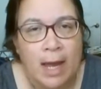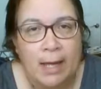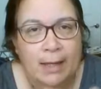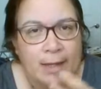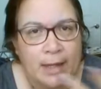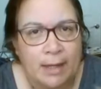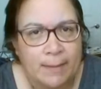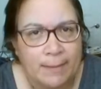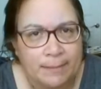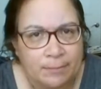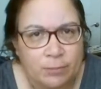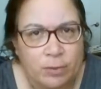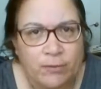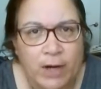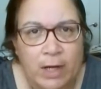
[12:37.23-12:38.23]
and they
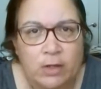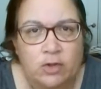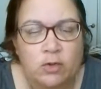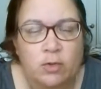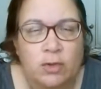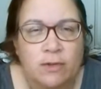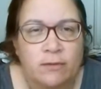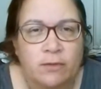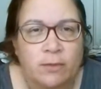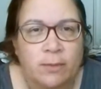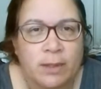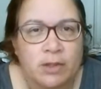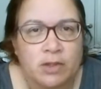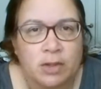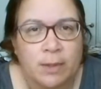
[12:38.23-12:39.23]
provide you with
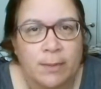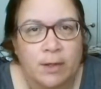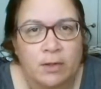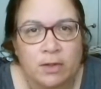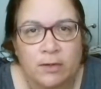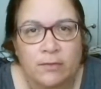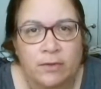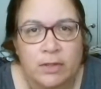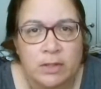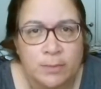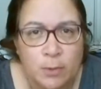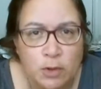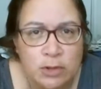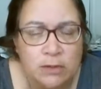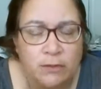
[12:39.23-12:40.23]
information about different
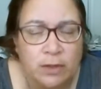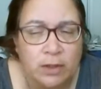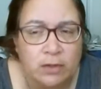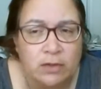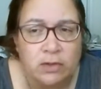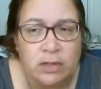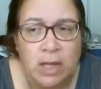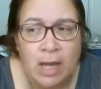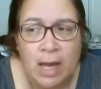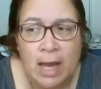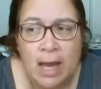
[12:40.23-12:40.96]
sports figures.